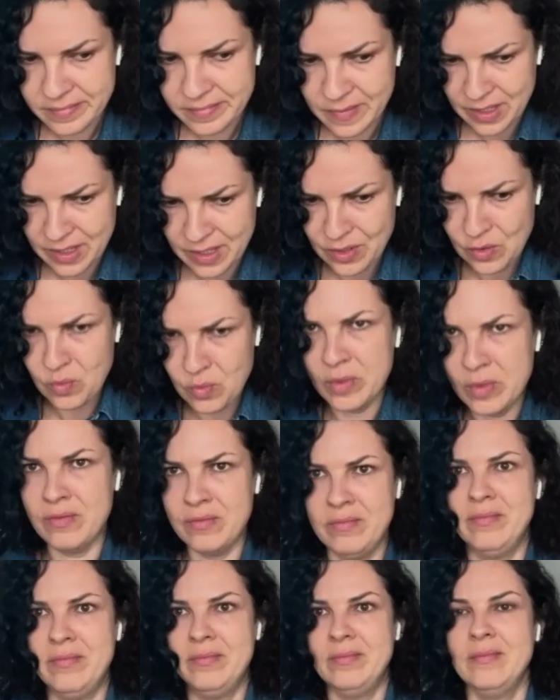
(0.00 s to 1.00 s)
the
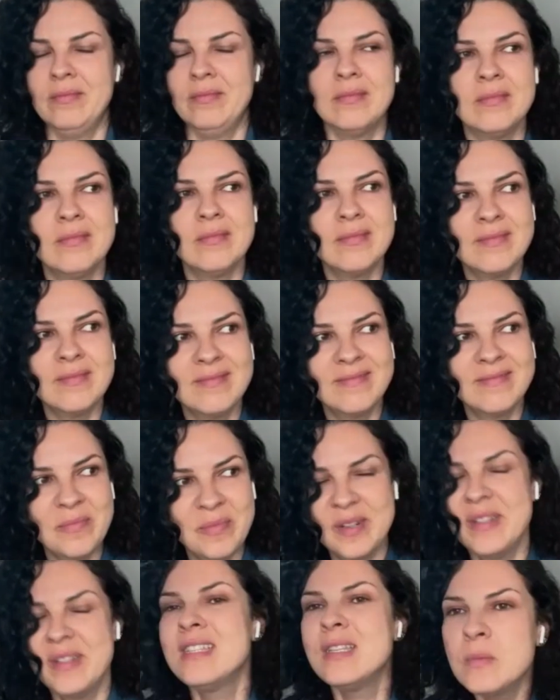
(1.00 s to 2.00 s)
human
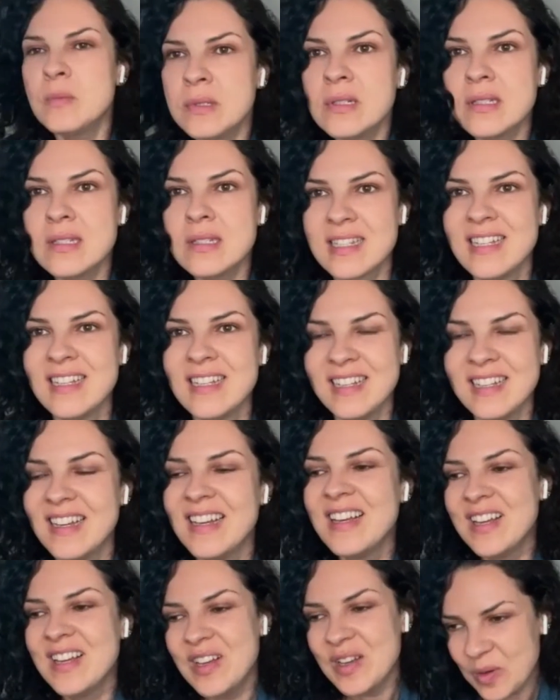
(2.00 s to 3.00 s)
principles
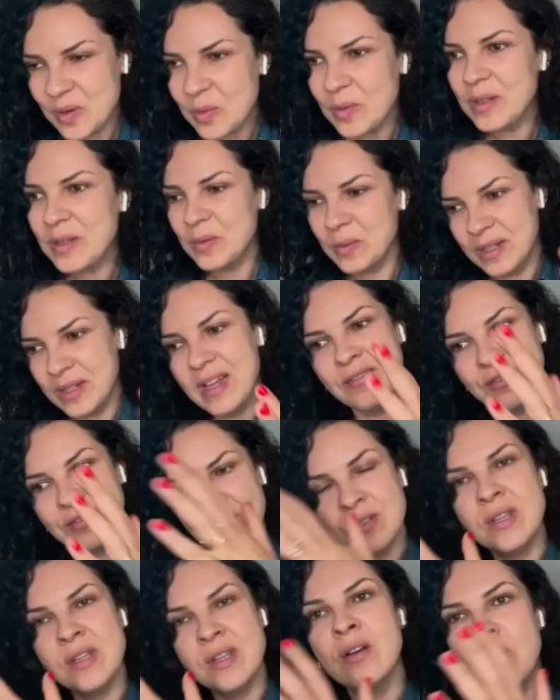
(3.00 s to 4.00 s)
will have
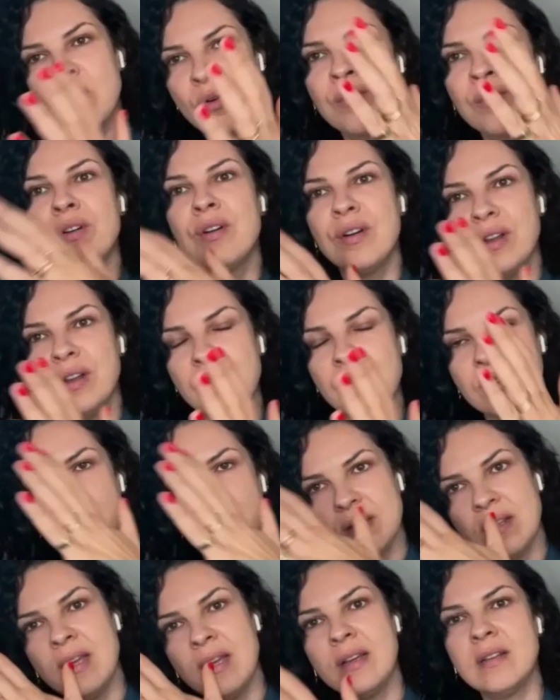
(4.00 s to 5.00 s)
to take over, and
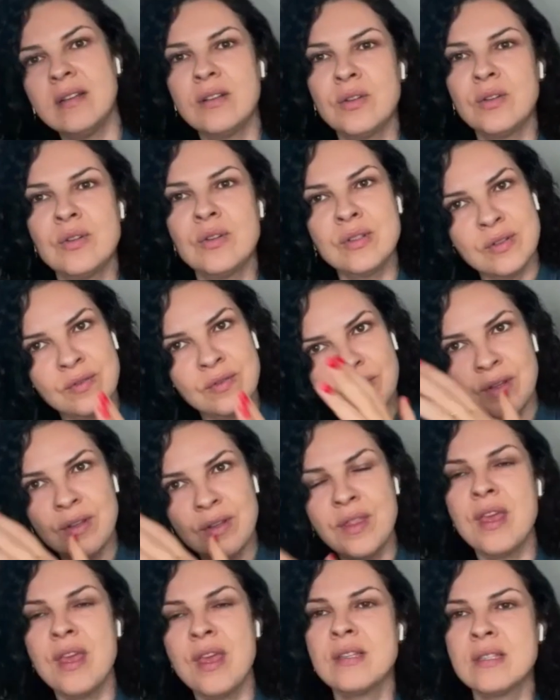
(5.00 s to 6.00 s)
like the course of the
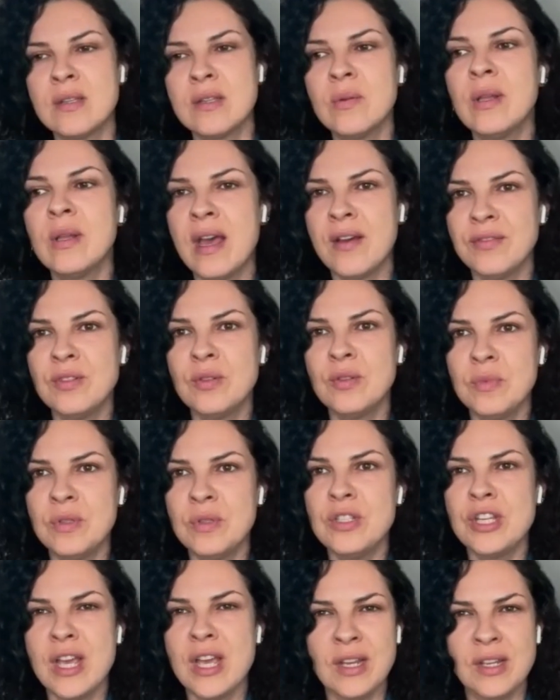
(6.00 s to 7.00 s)
things will have to be
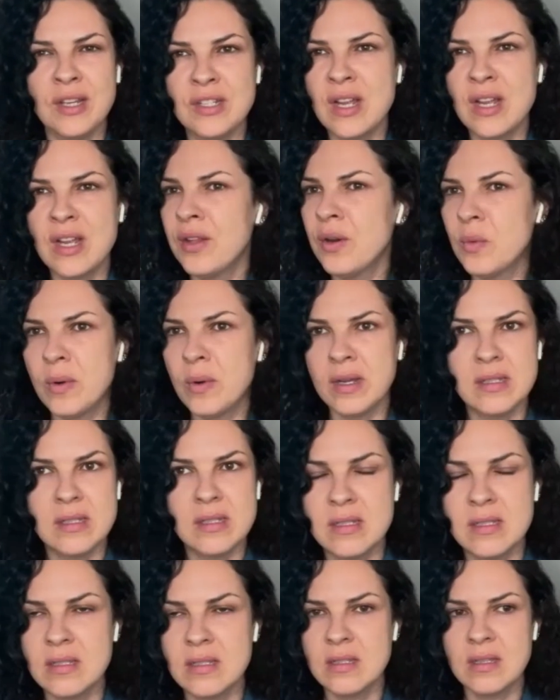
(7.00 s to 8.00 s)
changed.
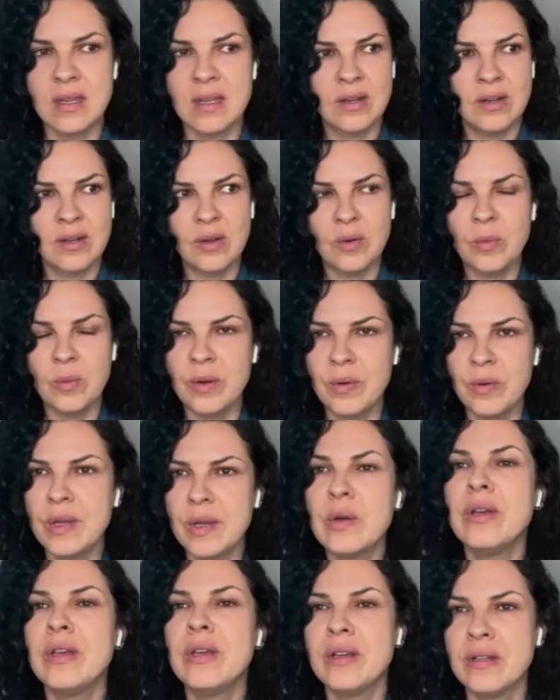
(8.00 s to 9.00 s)
Otherwise, I don't know where we're
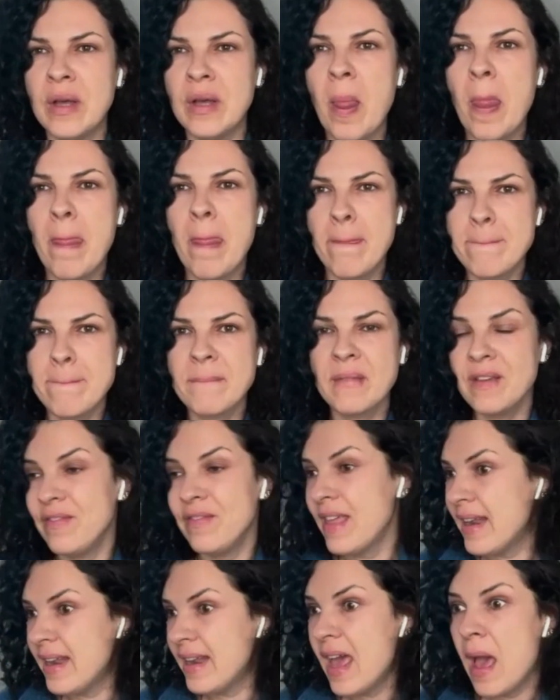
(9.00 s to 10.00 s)
going if
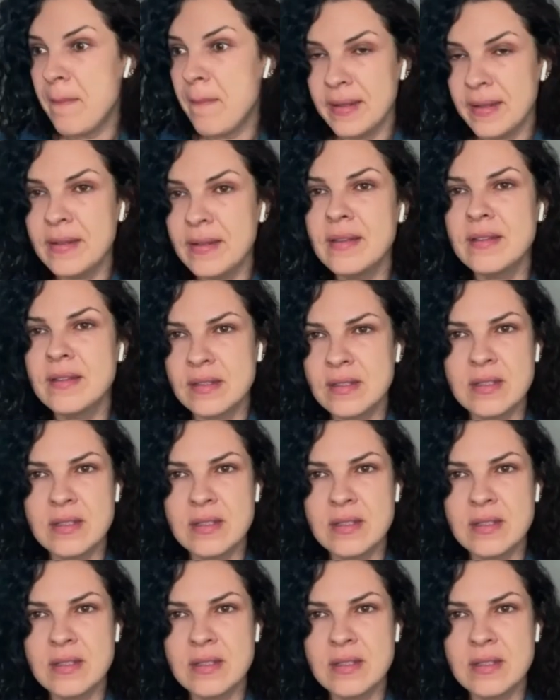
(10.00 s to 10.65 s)
that happened.